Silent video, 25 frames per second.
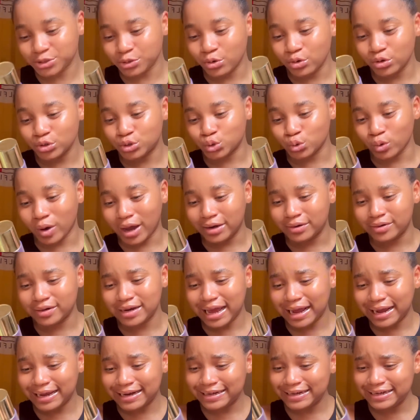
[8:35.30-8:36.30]
go to
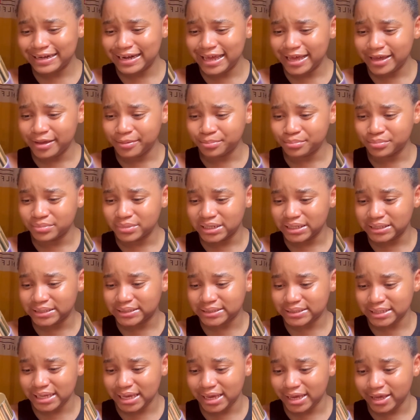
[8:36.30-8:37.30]
another claim. They
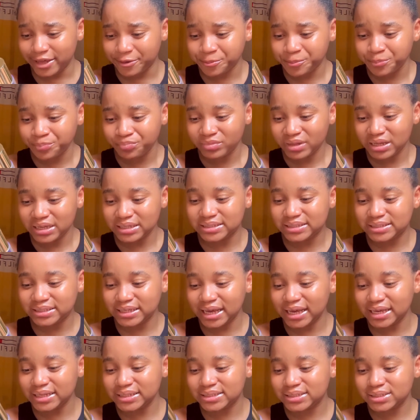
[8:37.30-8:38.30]
say, it
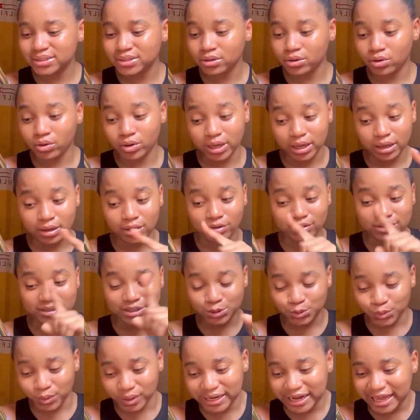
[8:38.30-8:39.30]
says, okay,
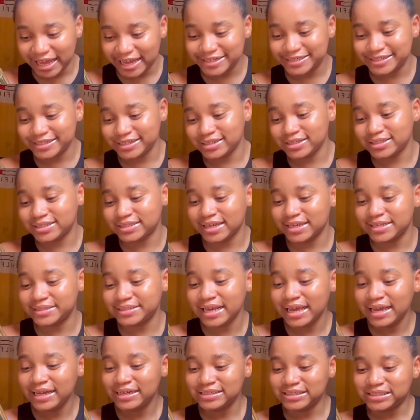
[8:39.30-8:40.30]
this one heading says
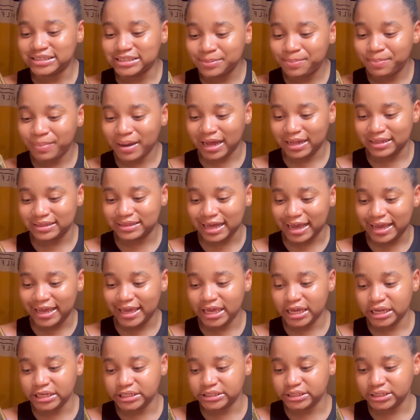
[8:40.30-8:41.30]
deep
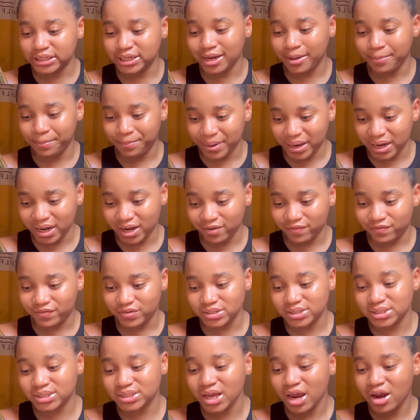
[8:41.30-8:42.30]
anti-aging
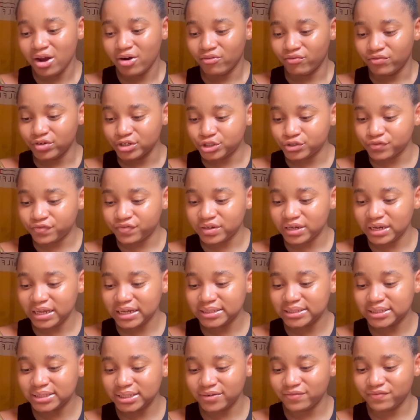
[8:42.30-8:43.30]
benefits.
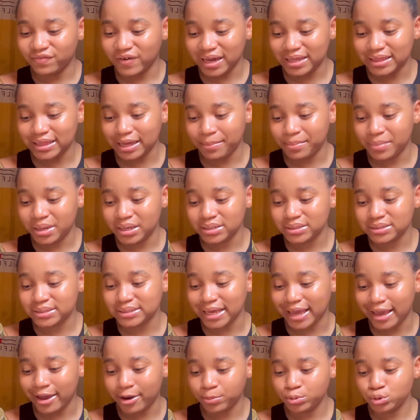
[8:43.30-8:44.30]
Rejuvenating vitamins
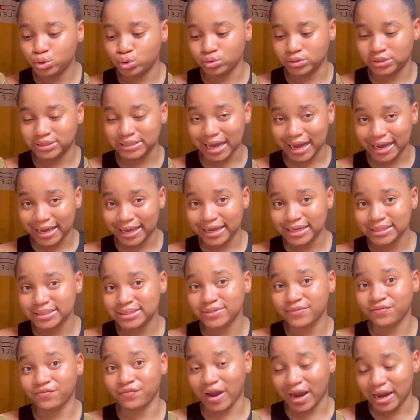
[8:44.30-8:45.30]
helps to target
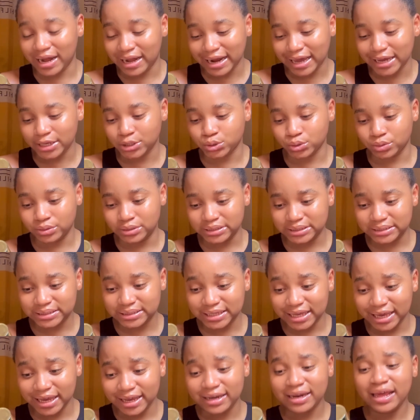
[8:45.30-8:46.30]
fine lines on the
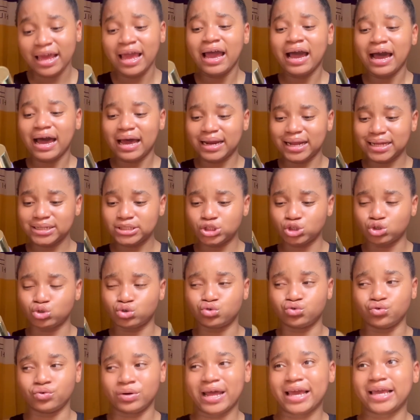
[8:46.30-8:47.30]
skin, and that is
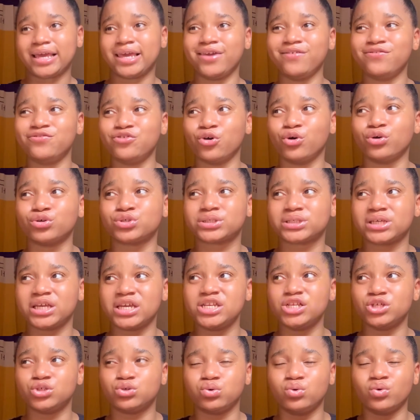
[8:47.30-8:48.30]
true. Like if your
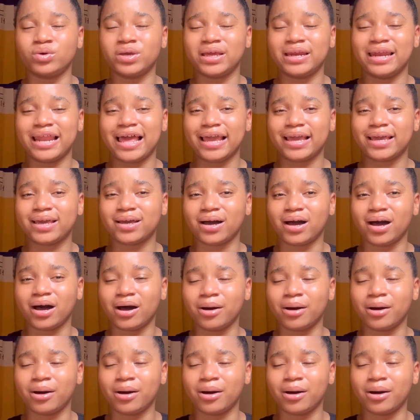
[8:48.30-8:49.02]
skin is looking like